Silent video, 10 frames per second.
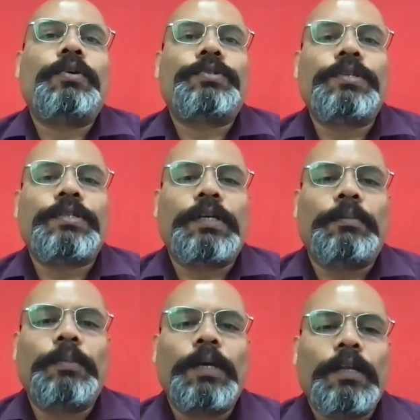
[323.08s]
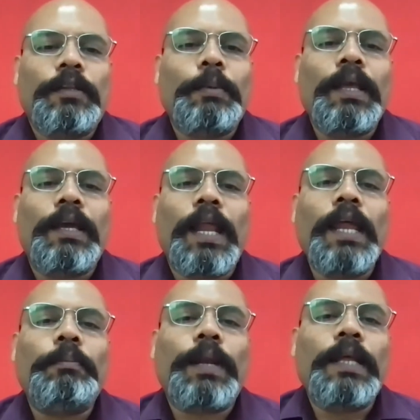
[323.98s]
ecosystem, there have been
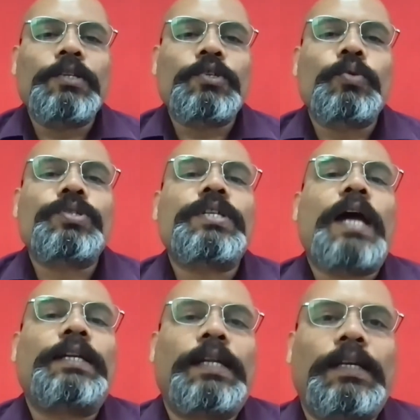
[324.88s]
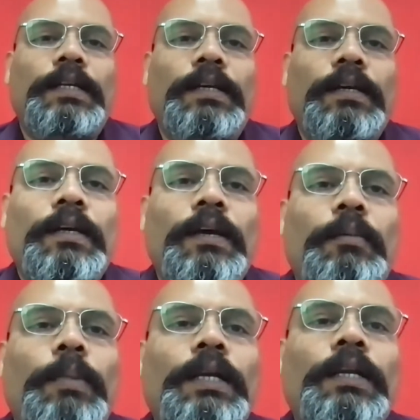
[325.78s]
great brains who started it.
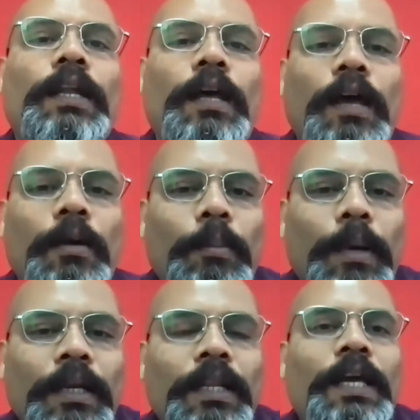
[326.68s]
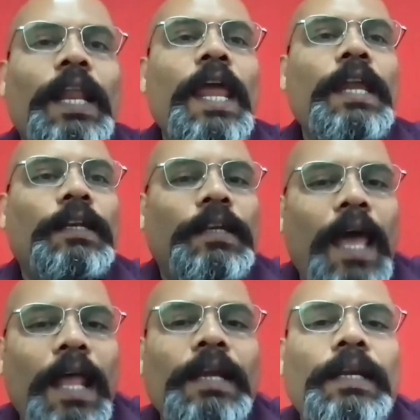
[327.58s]
But great
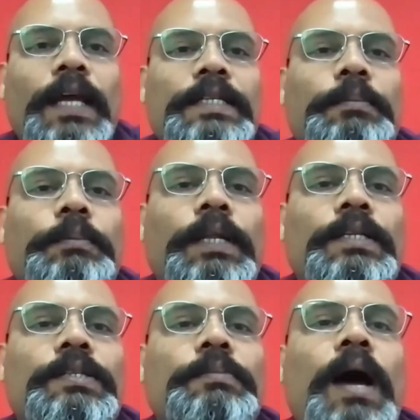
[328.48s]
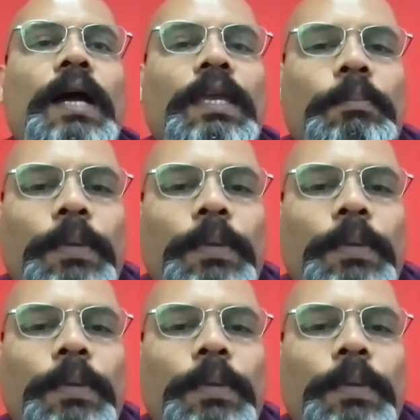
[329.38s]
talent acceptance, marquee